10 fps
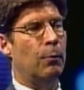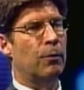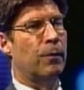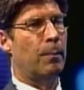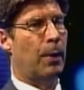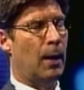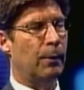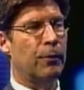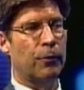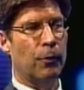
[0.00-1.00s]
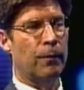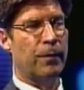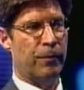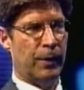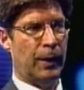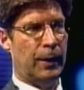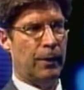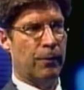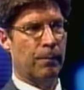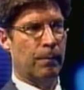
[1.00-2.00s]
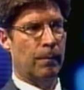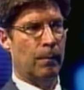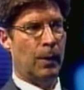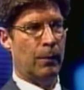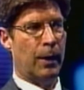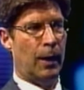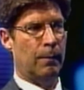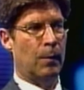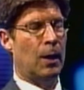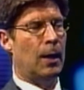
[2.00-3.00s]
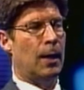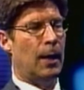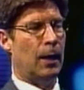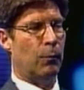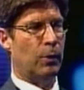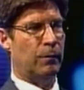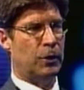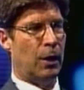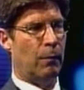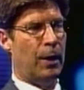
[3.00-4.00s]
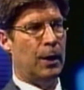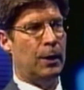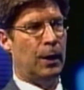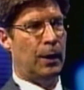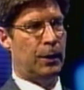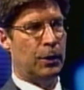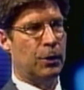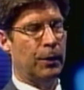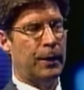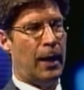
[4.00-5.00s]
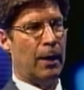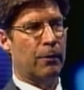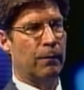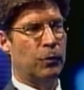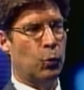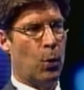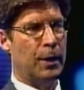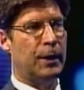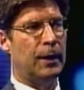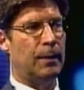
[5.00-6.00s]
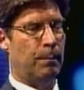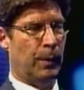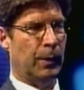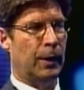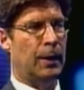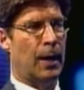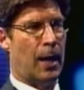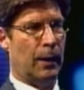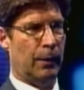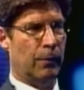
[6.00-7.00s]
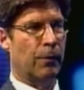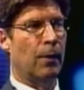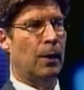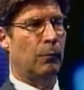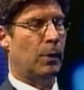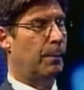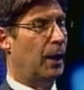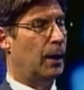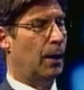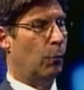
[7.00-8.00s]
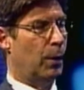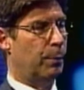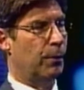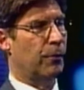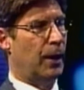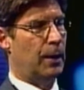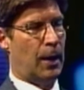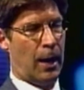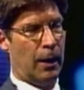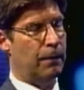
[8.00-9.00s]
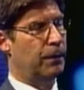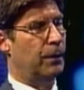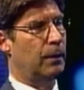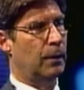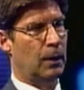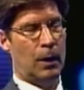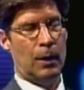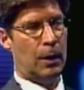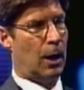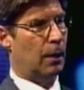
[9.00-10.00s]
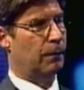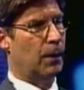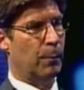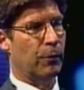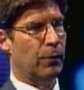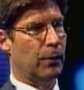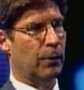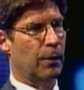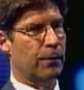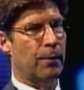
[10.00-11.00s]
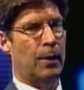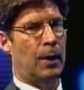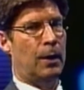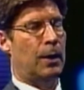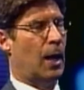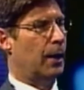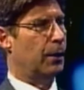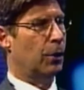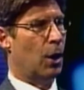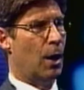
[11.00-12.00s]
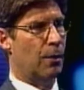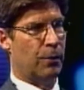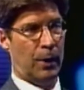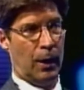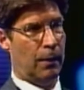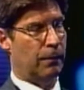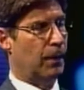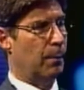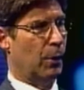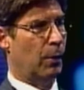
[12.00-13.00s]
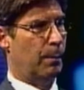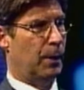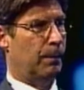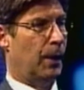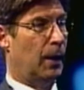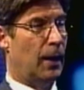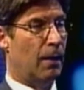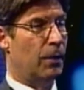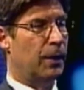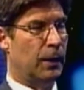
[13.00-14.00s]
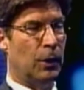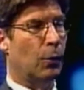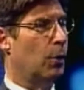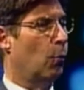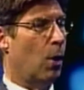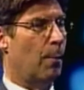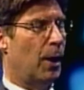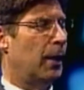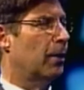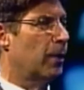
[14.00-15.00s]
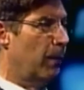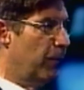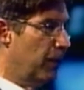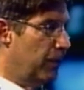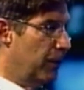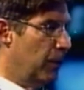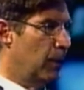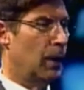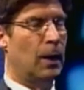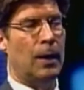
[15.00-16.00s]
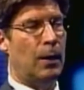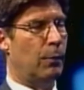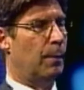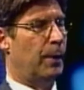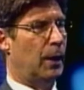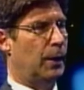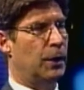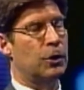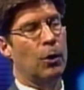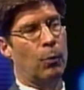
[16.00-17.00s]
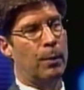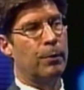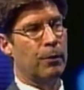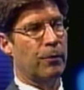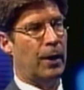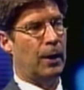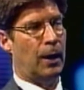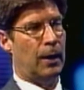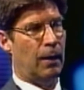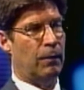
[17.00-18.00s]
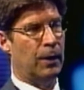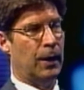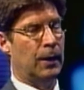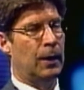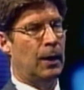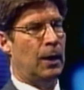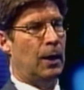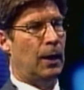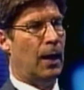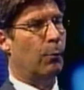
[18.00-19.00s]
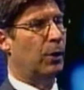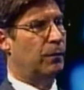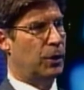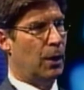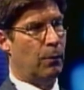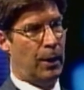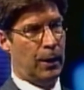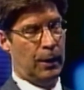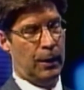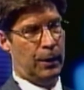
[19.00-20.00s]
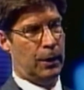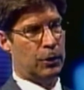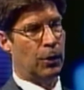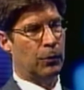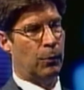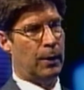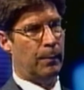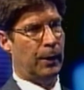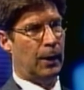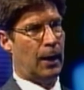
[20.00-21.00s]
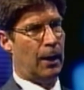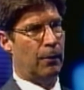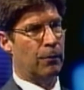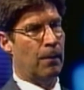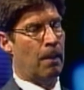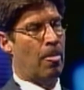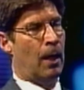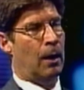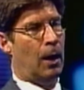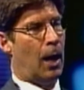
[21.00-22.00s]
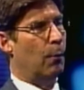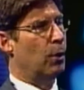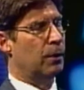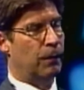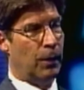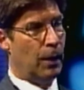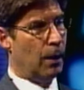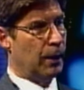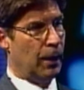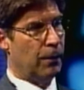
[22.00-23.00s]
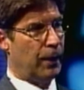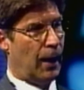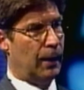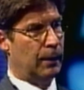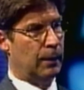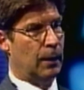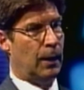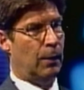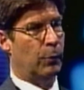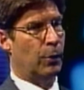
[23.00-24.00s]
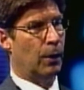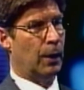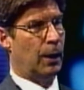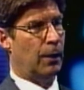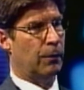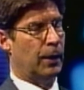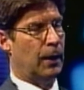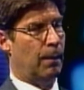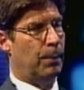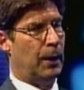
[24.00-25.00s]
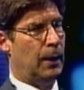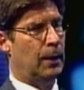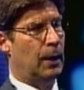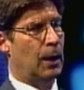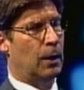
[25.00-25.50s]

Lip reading: It was for public school facilities. Okay. And it would have generated an additional tax of $20 million. Mm-hmm. Would have been at 1%, not on food, not on pharmaceuticals, not on cars, and not on farm equipment, but on everything. You go into Walmart, except for the food, it would have been an additional 1% on everything. And that would have generated an additional $20 million. I worked very hard against that. And we organized a campaign.